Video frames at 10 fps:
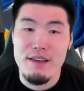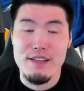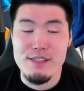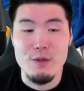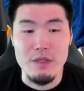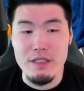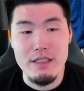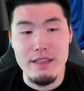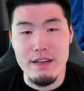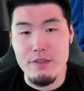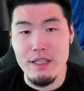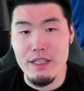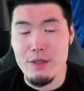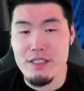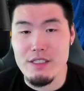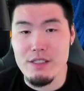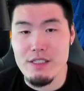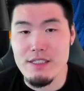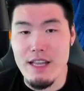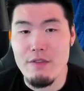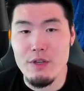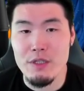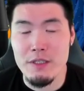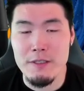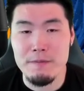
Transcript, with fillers: so good that I feel like you just never